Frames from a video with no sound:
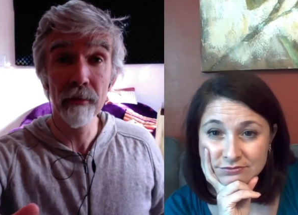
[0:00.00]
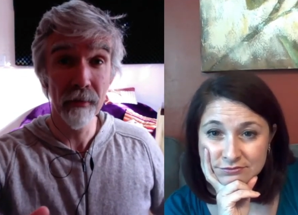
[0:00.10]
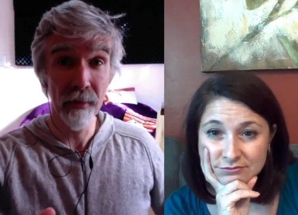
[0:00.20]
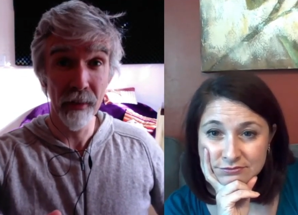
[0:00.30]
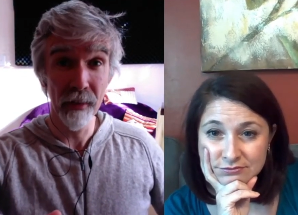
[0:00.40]

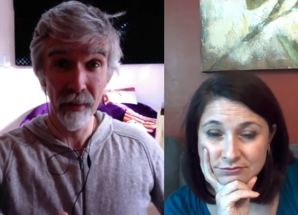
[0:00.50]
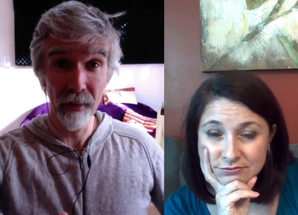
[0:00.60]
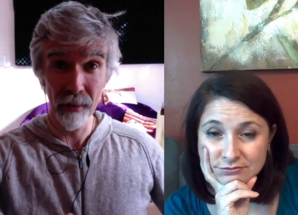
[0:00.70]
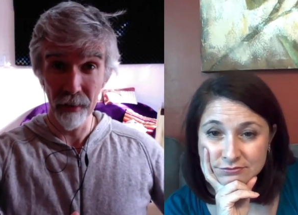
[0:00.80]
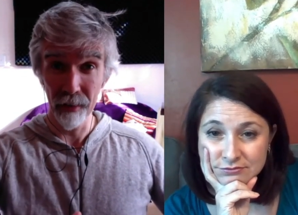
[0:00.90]

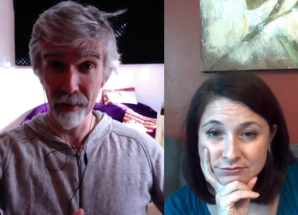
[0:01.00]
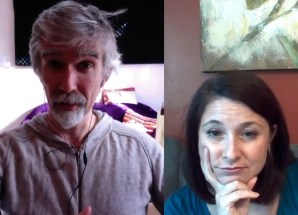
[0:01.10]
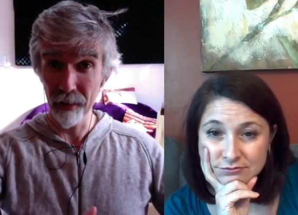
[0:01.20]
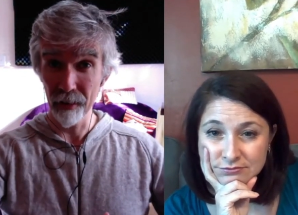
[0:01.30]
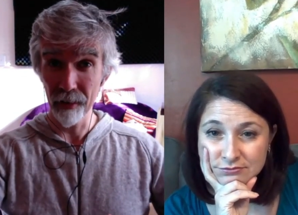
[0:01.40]

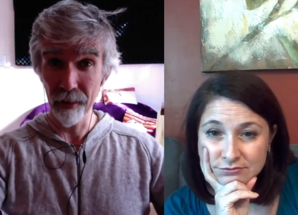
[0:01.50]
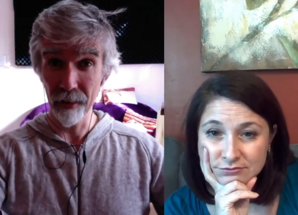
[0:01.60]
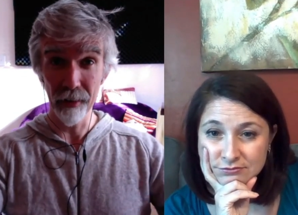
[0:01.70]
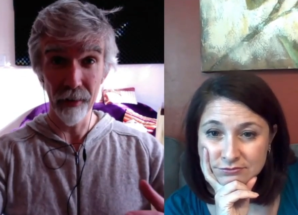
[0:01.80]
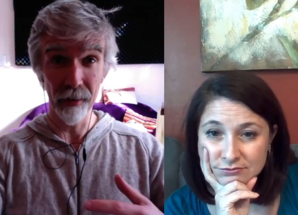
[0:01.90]
No one is speaking in this clip.